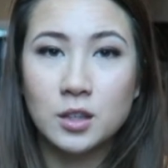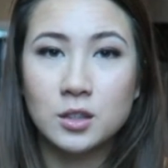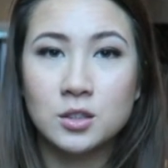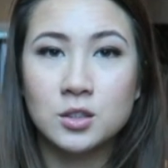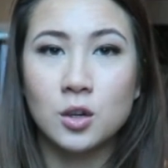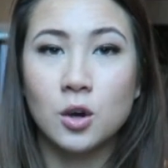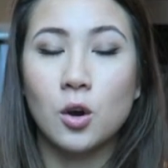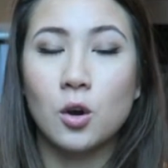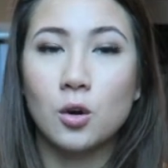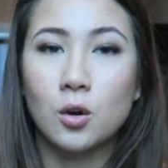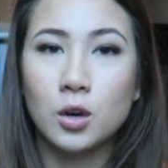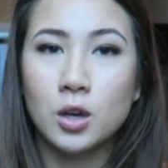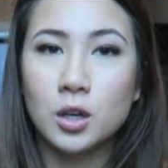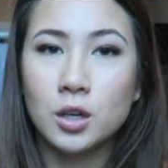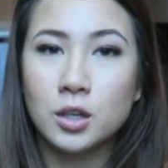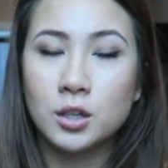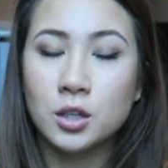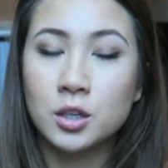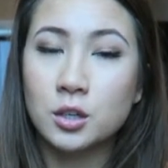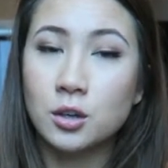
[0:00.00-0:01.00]
So
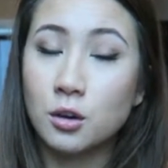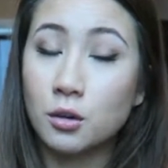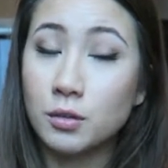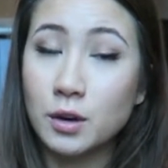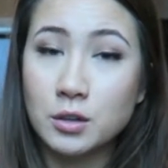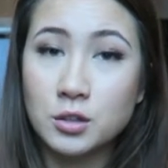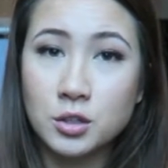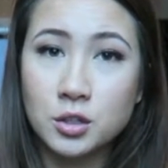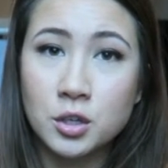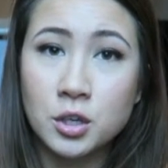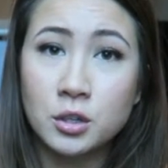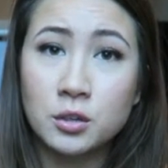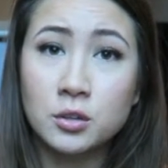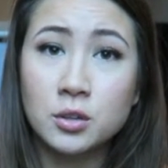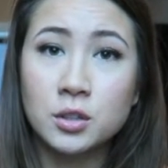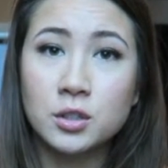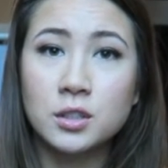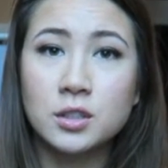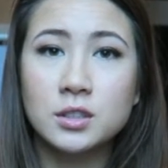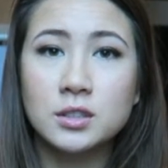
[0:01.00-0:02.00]
around your
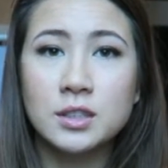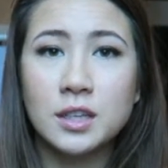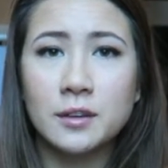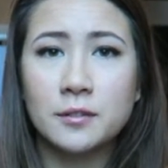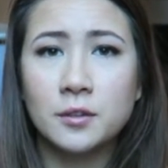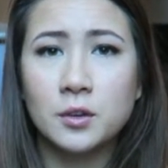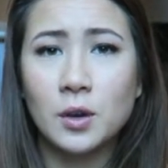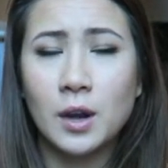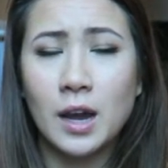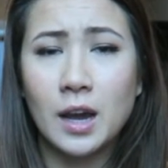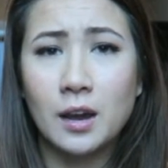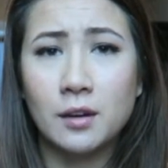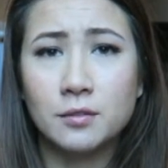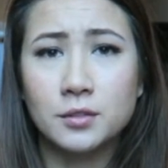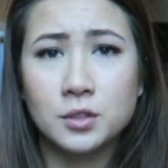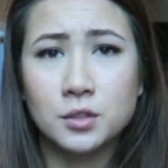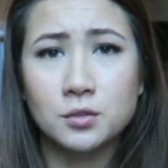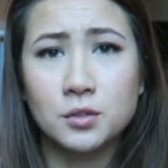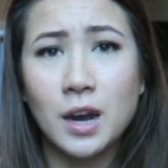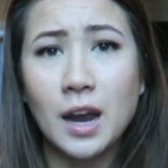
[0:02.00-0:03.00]
cuticles, if you have
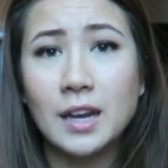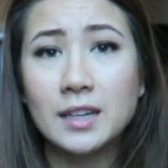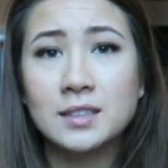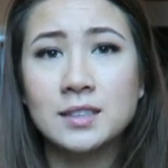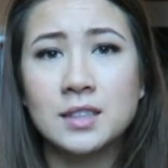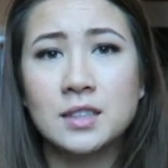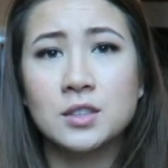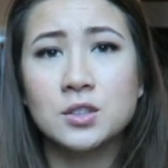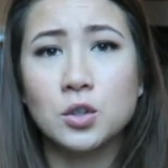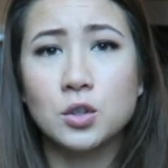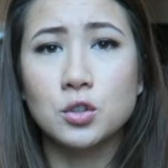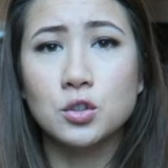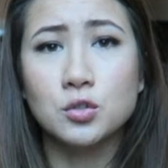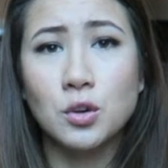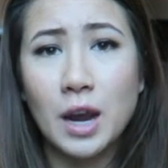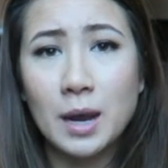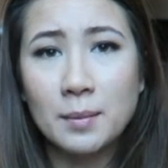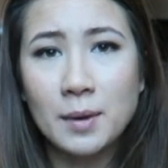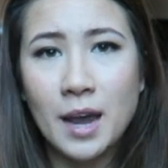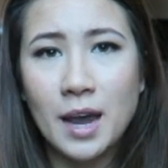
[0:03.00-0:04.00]
psoriasis or
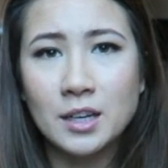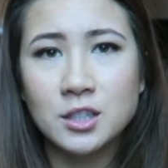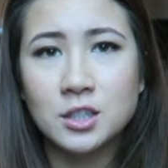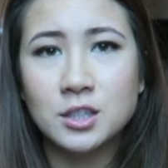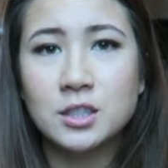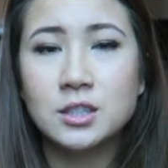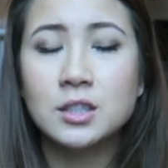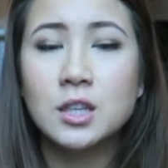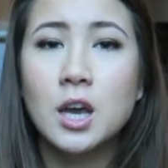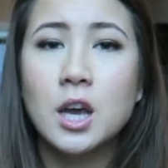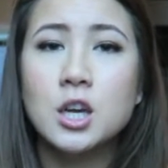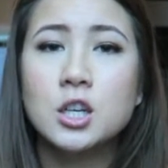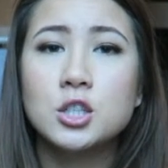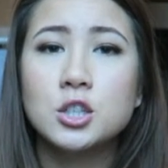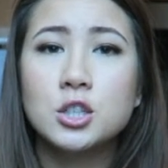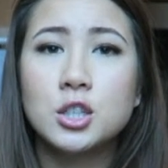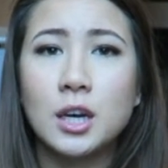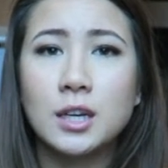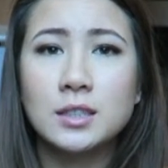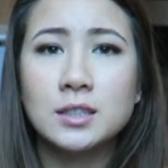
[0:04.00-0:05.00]
dry patches,
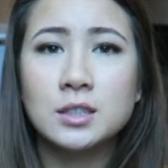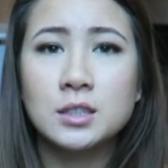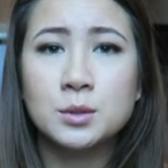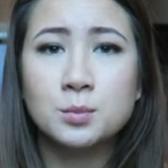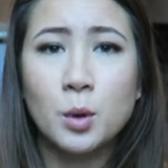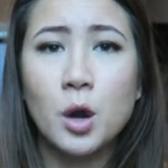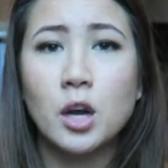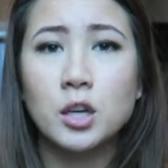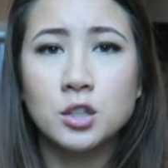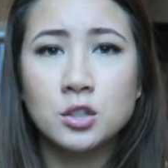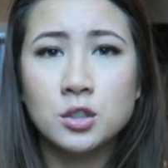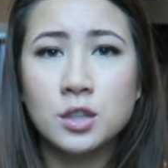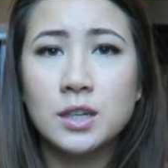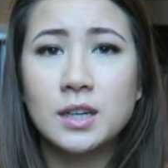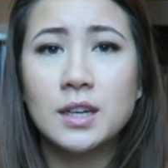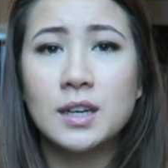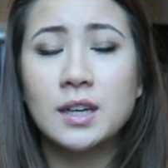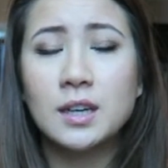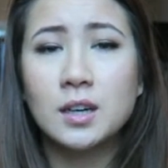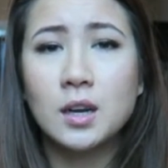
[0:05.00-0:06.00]
just spot
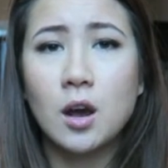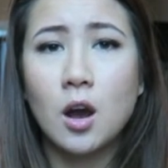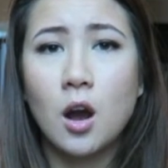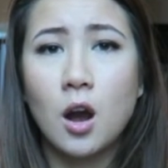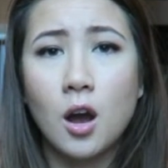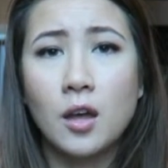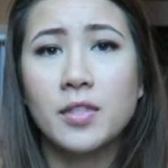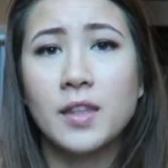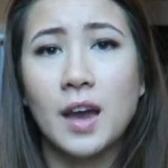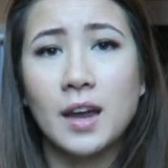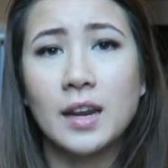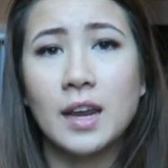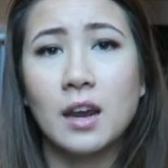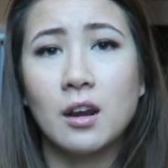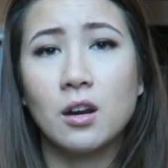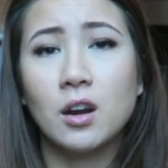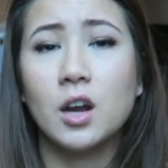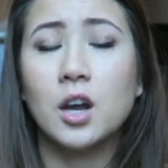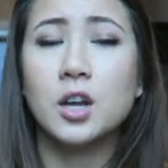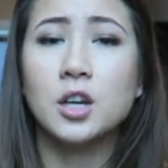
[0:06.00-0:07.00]
treat it on that
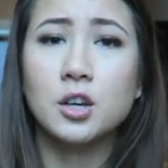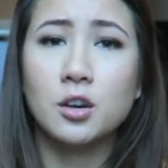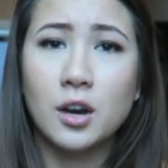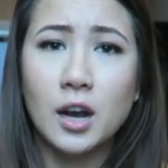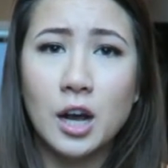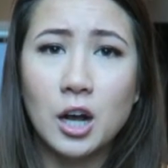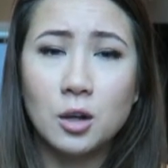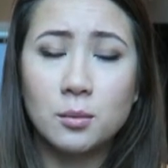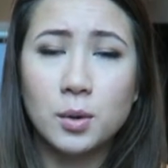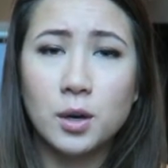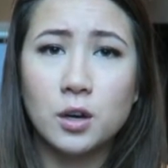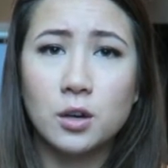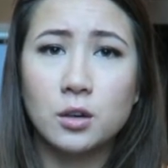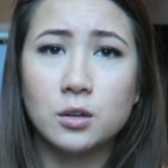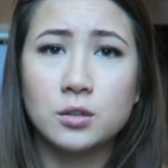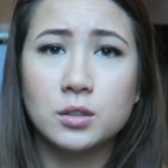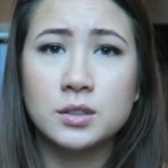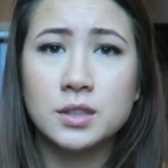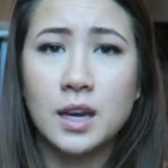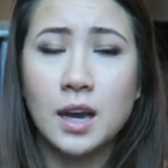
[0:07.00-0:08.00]
area, your
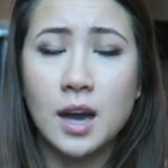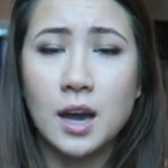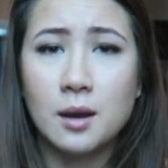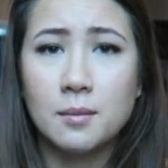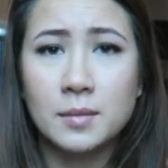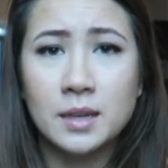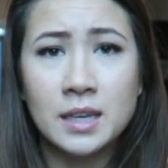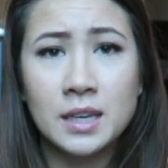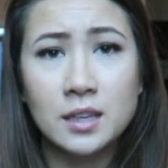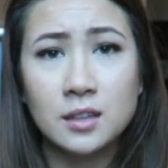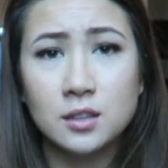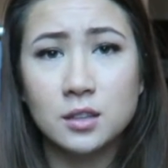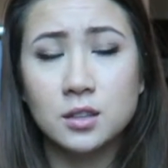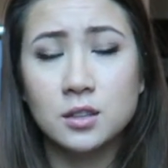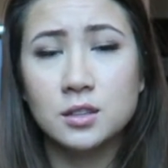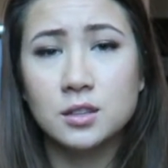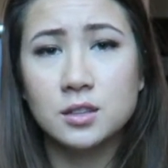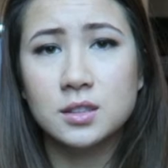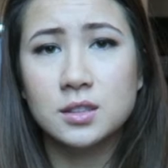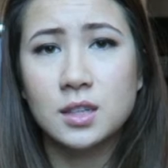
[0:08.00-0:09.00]
elbows,
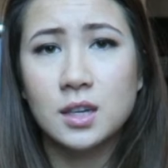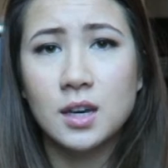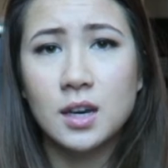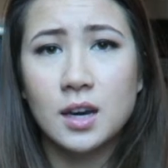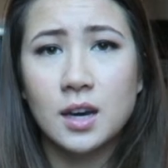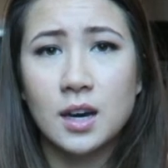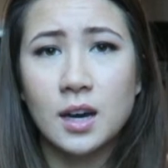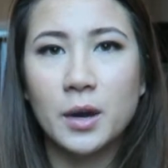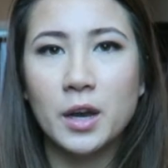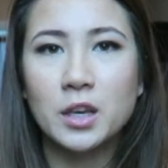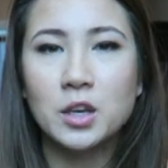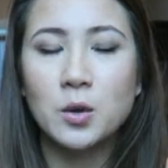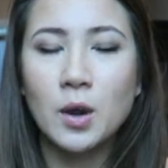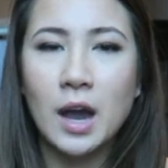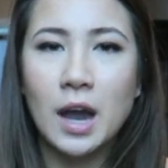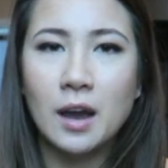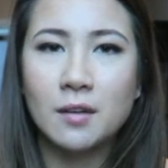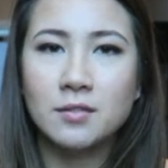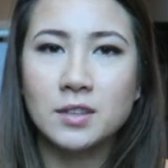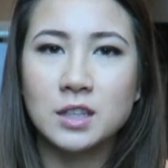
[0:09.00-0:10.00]
heels, but you
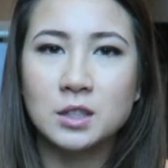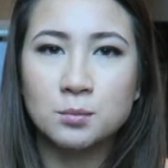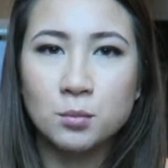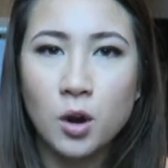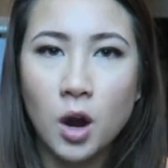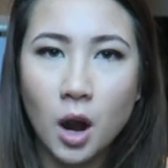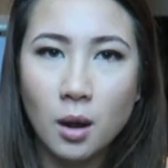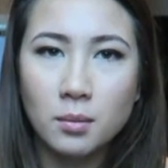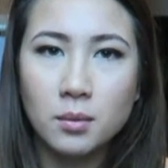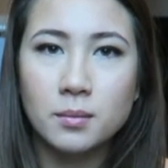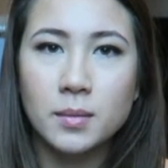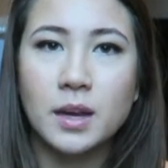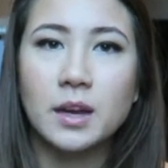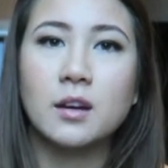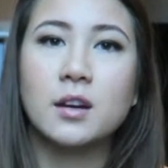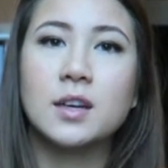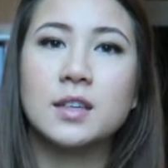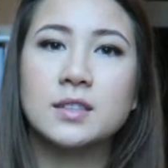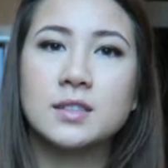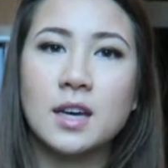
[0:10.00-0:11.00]
have these problem
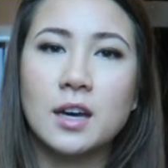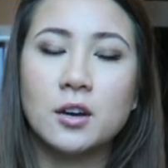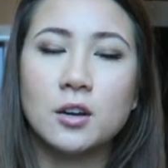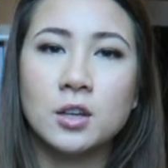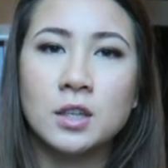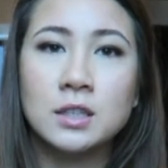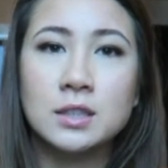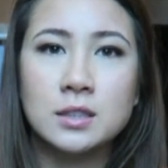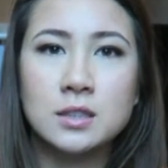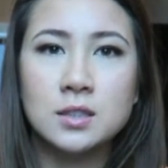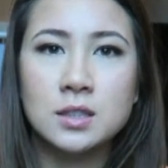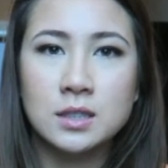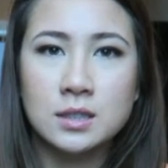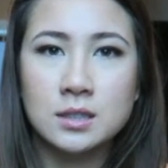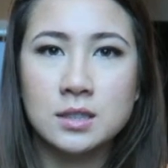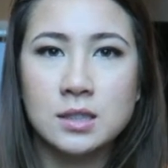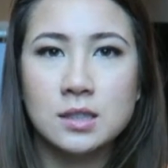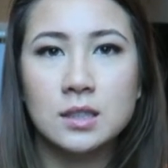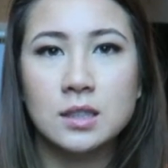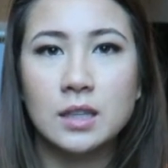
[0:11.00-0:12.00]
areas that are
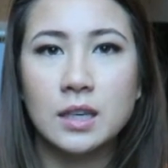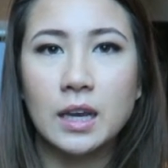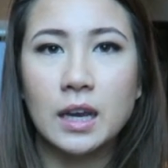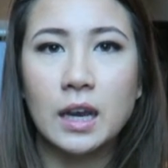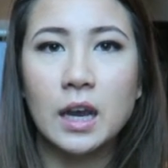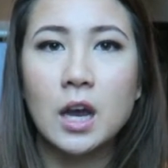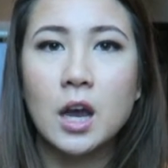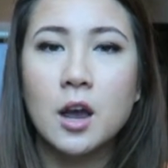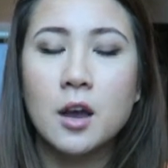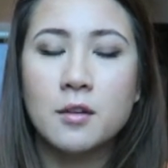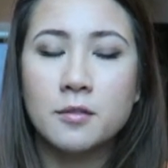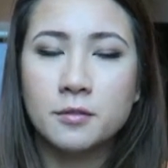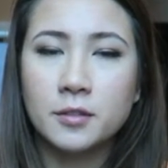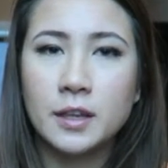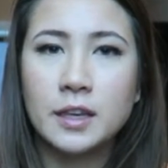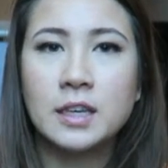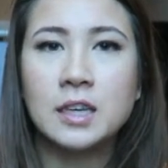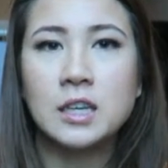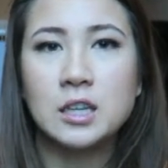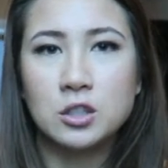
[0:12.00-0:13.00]
consistently
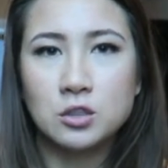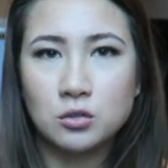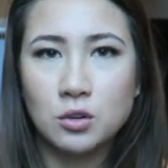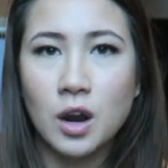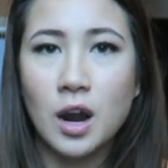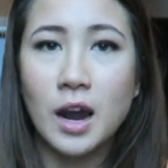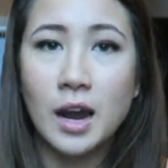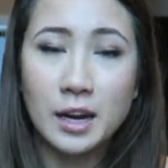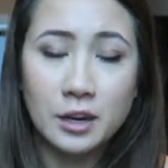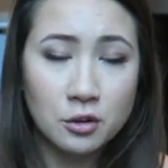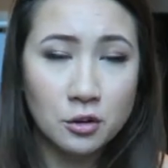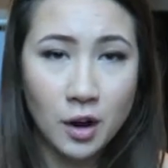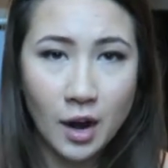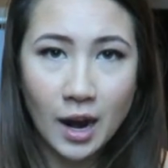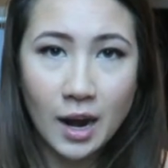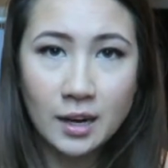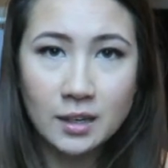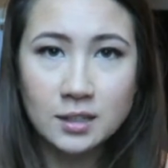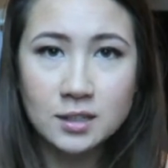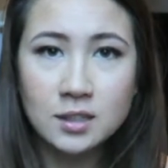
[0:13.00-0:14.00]
flaky, dry,
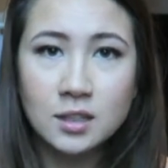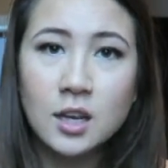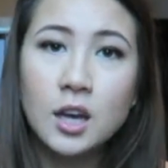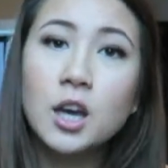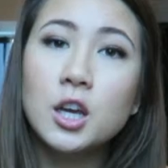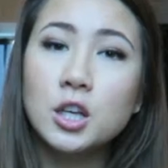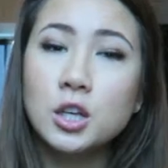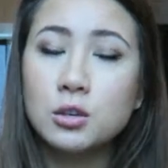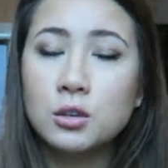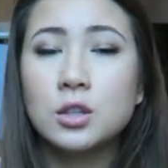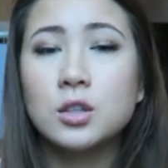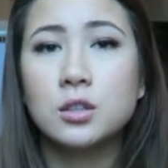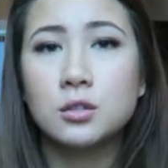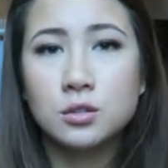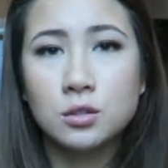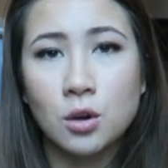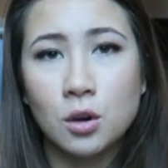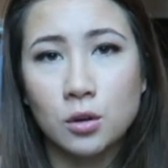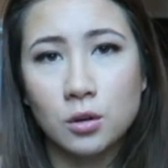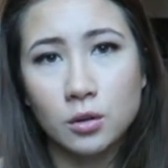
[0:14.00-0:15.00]
cracked, you can
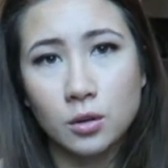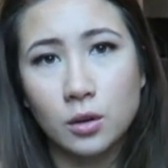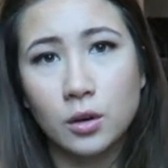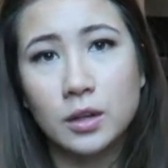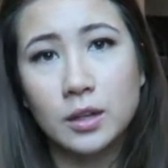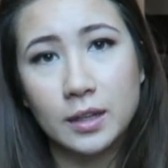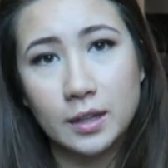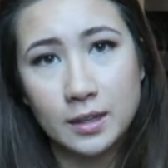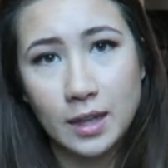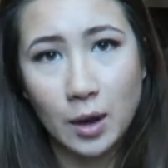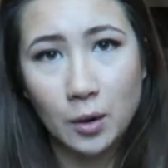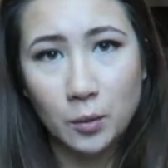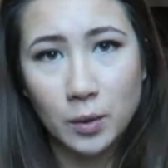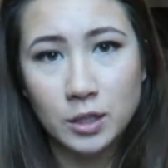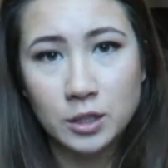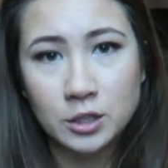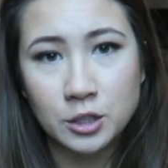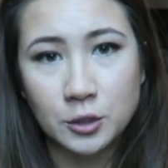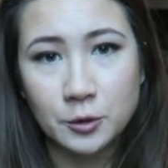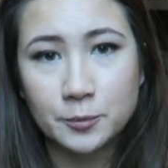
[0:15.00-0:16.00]
use coconut oil in that
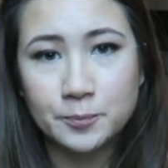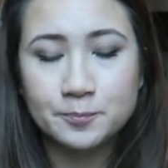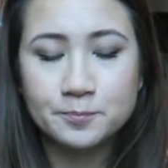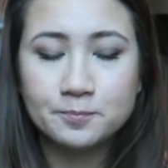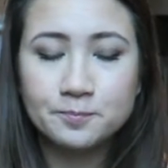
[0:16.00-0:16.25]
way too.